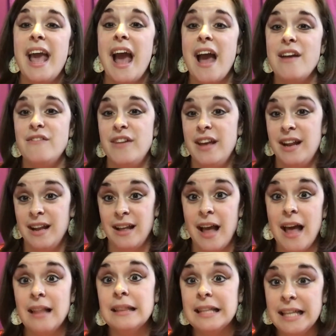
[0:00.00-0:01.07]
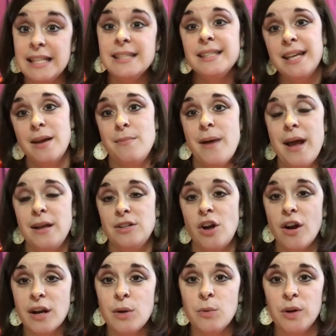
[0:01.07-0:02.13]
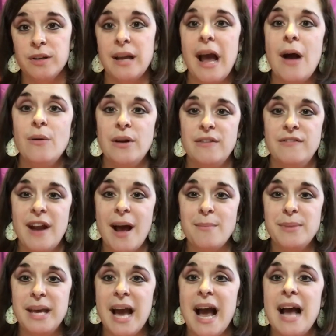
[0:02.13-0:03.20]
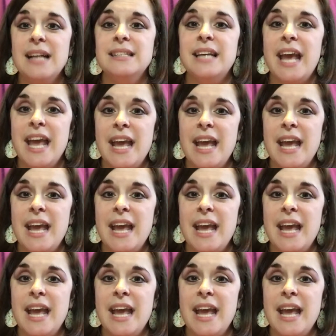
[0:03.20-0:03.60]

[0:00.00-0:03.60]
I've at least hit my target word count, if not beyond,